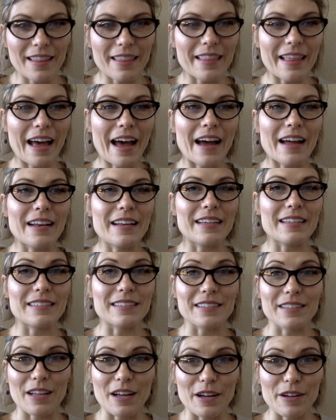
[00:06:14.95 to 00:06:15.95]
That
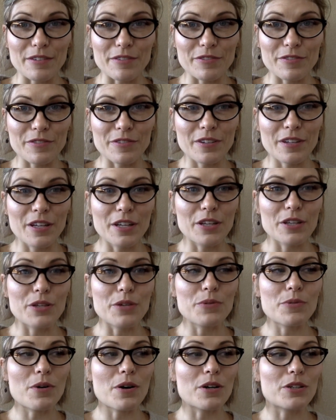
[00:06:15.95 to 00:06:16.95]
is love.
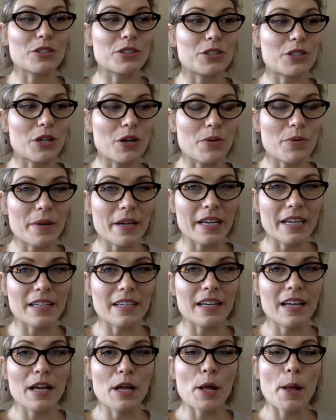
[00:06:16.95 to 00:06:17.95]
You are showing